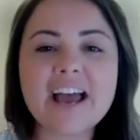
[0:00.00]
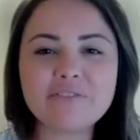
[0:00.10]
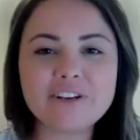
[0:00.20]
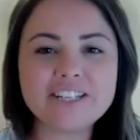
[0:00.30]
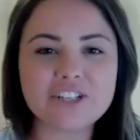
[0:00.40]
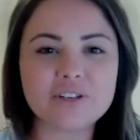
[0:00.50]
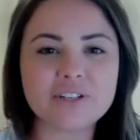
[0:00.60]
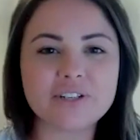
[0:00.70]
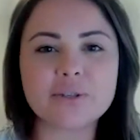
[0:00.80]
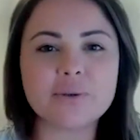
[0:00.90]
that every
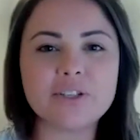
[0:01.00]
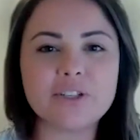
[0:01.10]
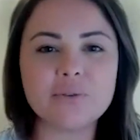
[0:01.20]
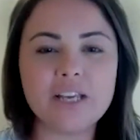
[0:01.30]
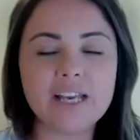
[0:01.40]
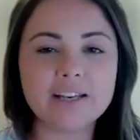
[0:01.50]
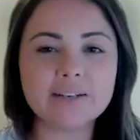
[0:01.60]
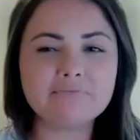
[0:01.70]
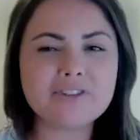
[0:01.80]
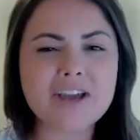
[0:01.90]
district and school is unique.